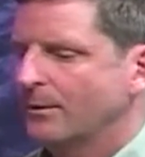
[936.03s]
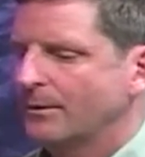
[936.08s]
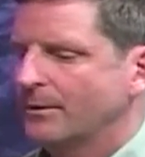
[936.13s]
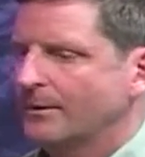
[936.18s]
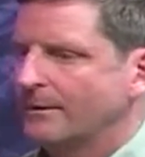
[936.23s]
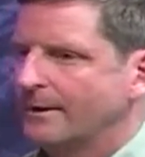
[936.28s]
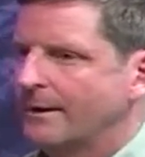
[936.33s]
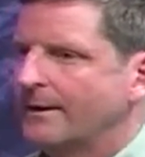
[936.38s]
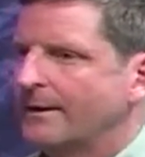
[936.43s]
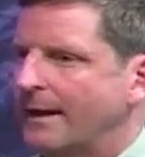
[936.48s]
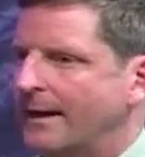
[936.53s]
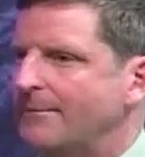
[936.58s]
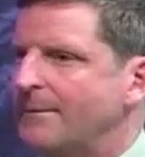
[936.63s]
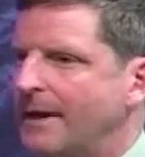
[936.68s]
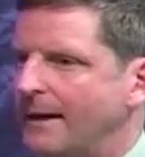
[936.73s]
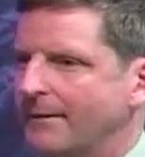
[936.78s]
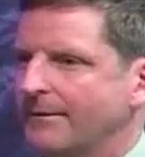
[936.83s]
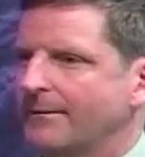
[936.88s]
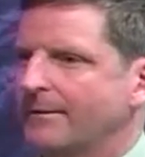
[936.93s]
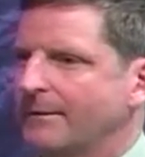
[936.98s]
they came
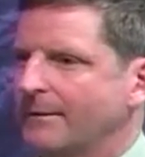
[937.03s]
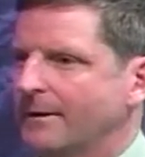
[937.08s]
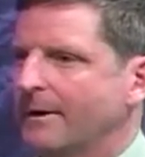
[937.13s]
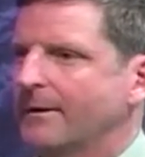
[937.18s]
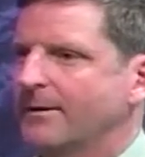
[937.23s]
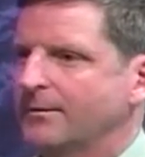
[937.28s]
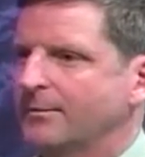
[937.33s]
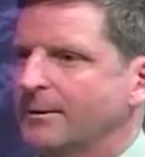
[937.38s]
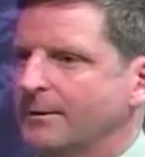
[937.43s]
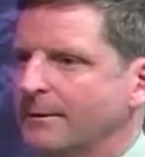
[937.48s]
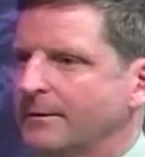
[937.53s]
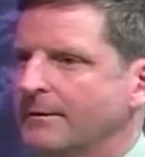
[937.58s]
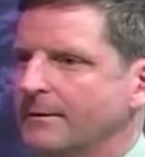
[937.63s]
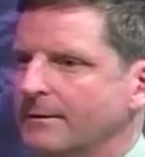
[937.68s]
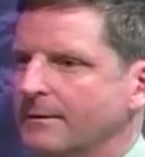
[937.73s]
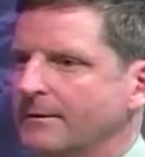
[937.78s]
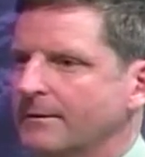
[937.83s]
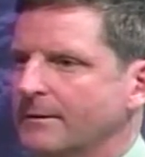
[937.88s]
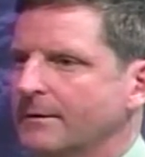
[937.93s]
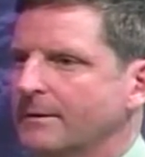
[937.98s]
out of the hospital
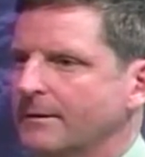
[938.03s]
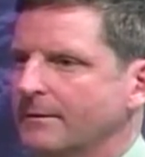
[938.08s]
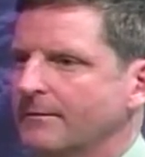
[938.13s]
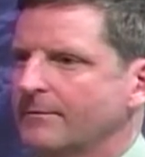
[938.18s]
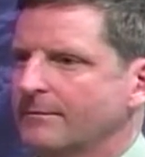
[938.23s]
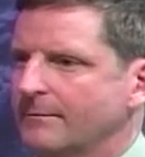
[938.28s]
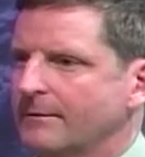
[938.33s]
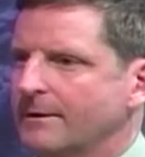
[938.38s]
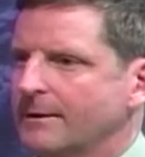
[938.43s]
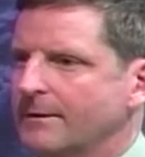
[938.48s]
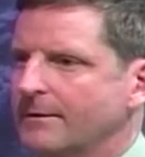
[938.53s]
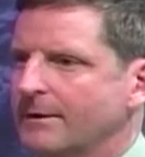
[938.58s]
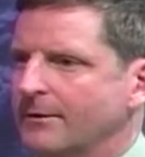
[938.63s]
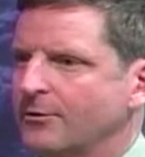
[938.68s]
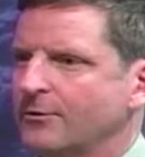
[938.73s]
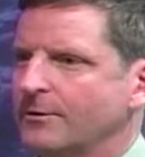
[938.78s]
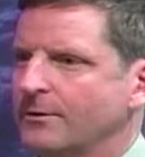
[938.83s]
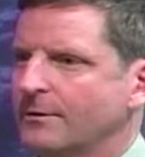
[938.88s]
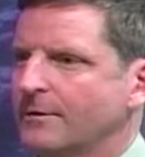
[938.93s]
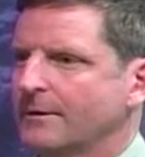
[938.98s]

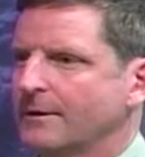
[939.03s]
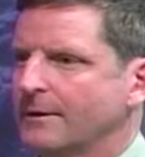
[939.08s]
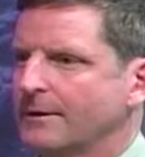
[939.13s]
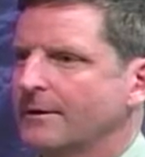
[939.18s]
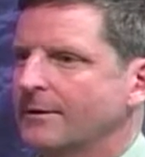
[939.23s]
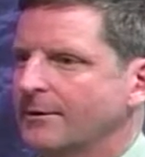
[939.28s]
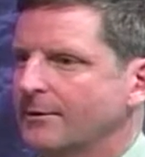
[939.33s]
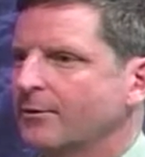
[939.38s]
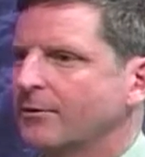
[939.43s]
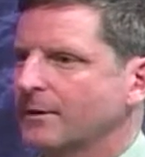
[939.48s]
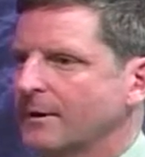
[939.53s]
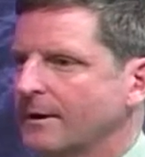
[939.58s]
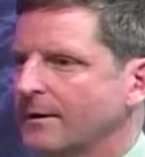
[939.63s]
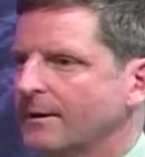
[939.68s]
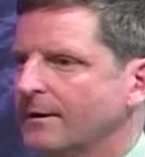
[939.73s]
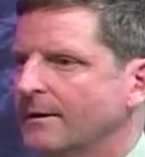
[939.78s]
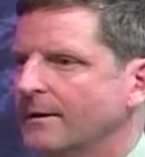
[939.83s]
industrial industry.